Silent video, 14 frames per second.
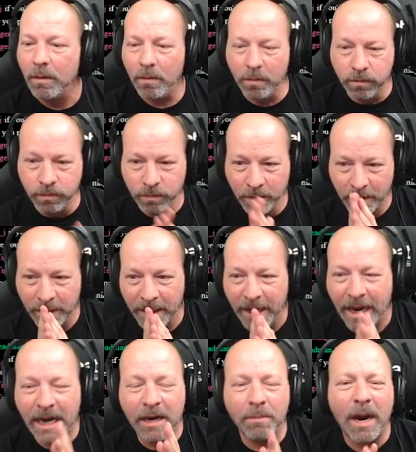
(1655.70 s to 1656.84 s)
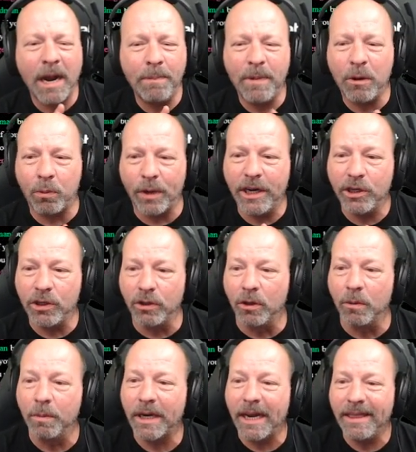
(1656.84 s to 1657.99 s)
and it might be regional,
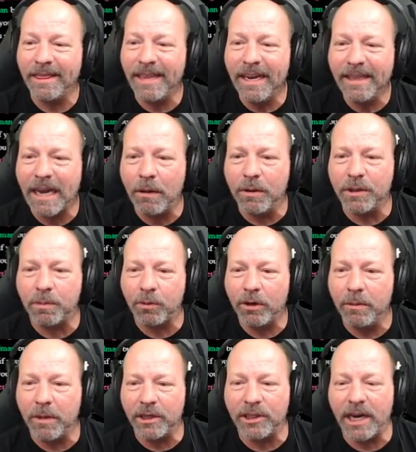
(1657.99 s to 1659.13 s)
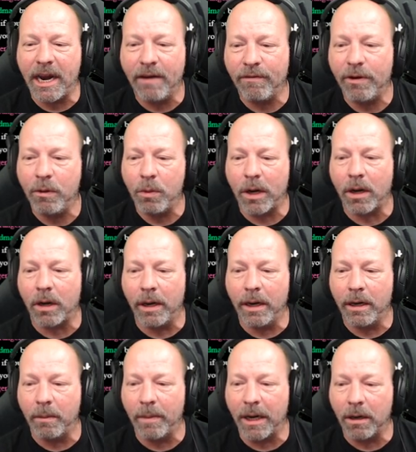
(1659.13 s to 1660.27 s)
but I think that was pretty much everywhere in
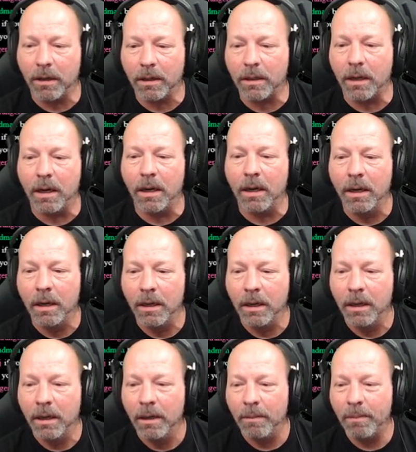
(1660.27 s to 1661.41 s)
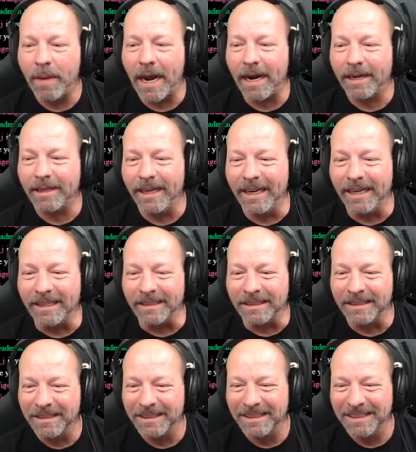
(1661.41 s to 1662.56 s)
America back then.
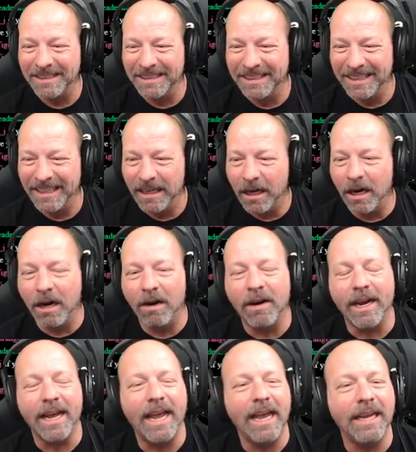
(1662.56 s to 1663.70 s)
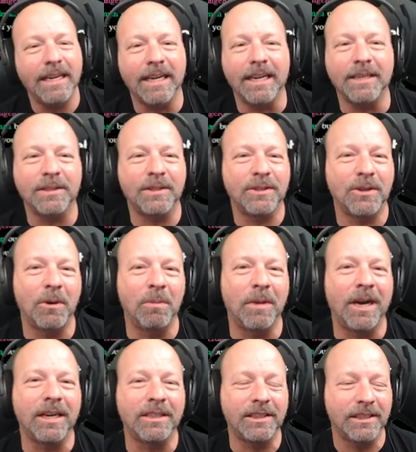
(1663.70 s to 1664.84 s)
Oh, I hated it so
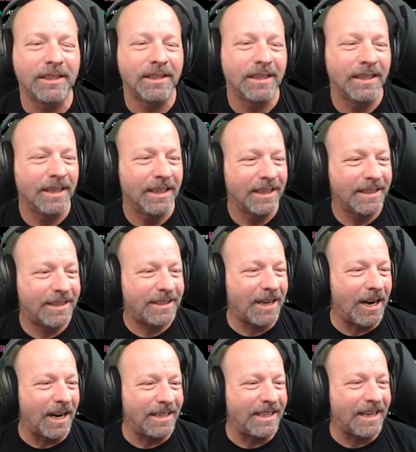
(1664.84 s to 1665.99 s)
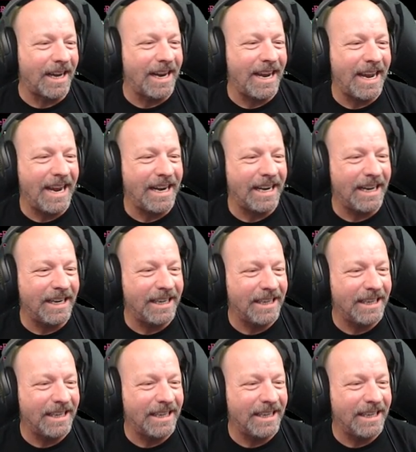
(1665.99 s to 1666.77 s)
much. God, did I hate it.